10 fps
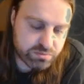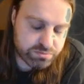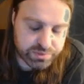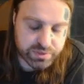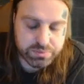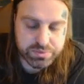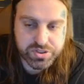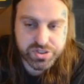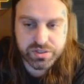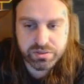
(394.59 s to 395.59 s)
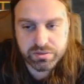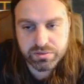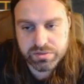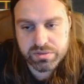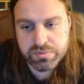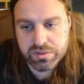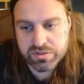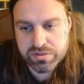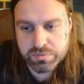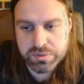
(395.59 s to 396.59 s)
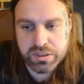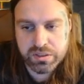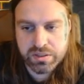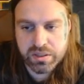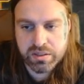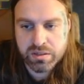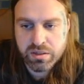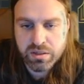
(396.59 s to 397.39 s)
put up her shield or something stupid like that.